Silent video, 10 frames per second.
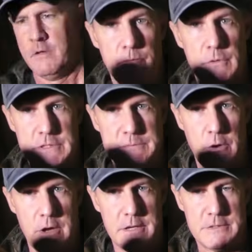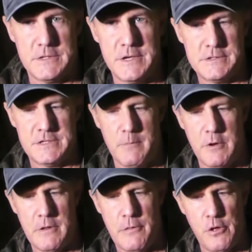this is my Cedar
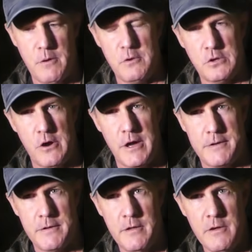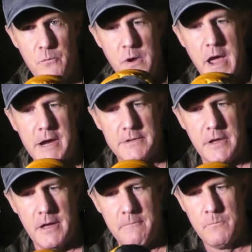Summit Thermalite
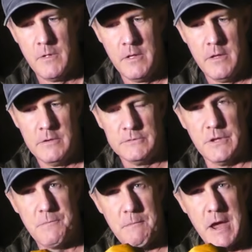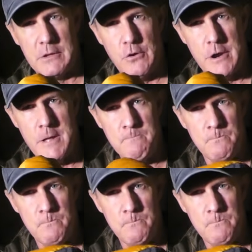Reactor sleeping bag liner.